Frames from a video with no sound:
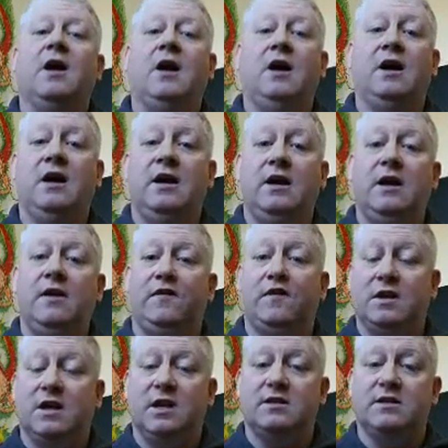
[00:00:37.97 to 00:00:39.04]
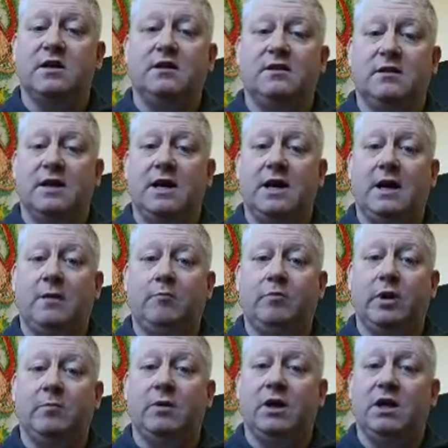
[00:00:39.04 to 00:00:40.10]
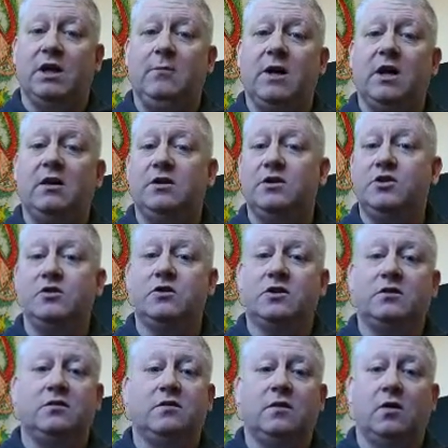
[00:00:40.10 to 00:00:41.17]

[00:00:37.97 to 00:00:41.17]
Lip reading: If it doesn't, then ping me an email as usual